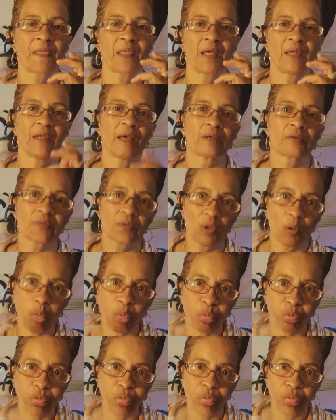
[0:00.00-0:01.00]
and exhale.
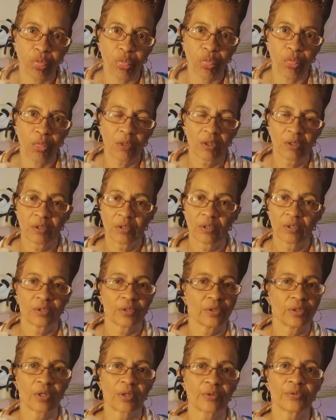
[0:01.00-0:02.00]

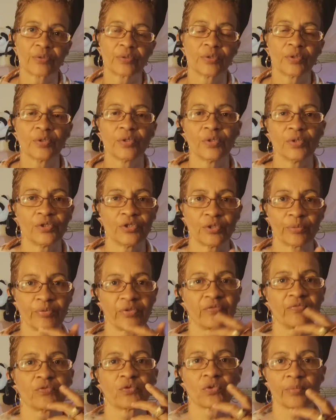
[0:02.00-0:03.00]
No, you
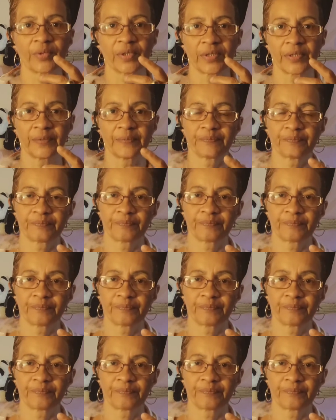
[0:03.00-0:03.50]
breathe normally.